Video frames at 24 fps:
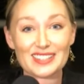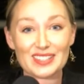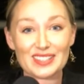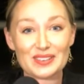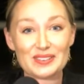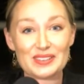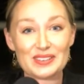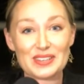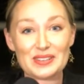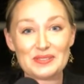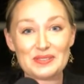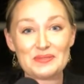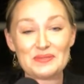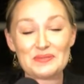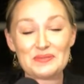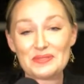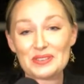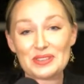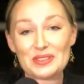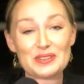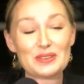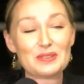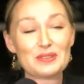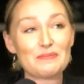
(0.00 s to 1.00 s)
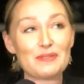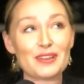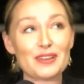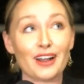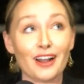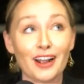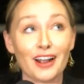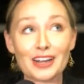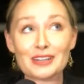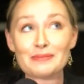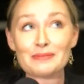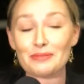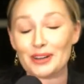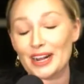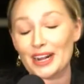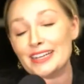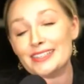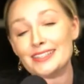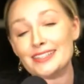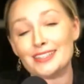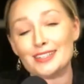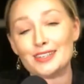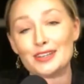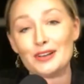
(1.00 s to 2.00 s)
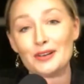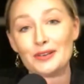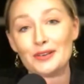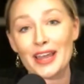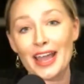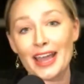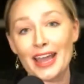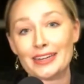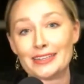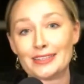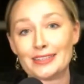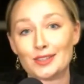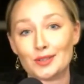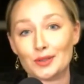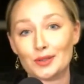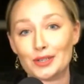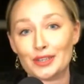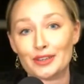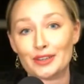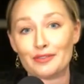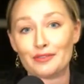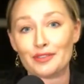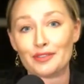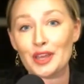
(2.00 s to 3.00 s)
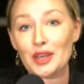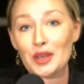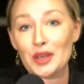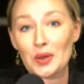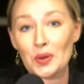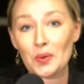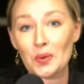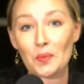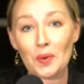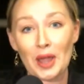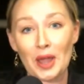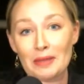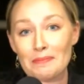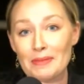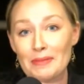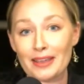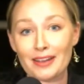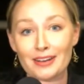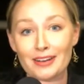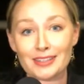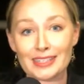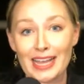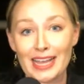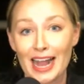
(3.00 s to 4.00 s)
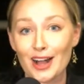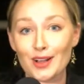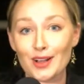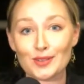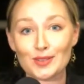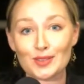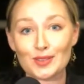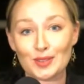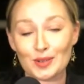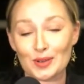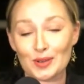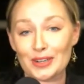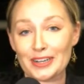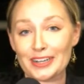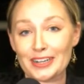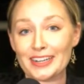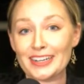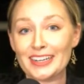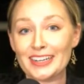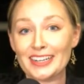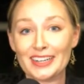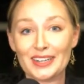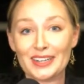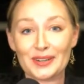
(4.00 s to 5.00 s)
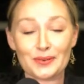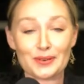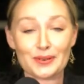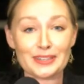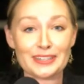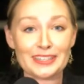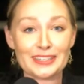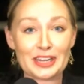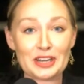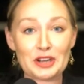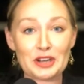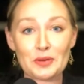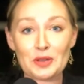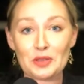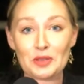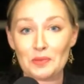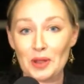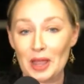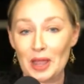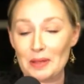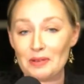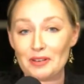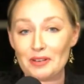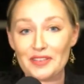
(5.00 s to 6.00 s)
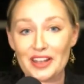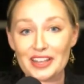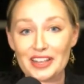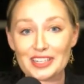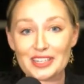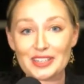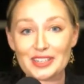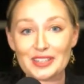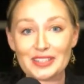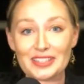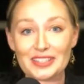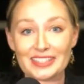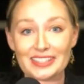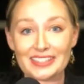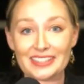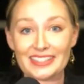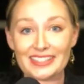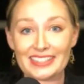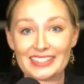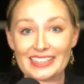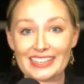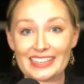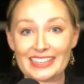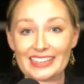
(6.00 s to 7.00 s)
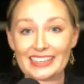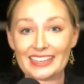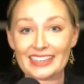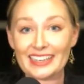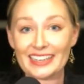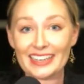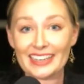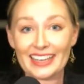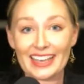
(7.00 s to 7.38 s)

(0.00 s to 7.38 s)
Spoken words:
So you'd be hard pressed to go to any sort of winemaker's house or dinner with wine professionals and see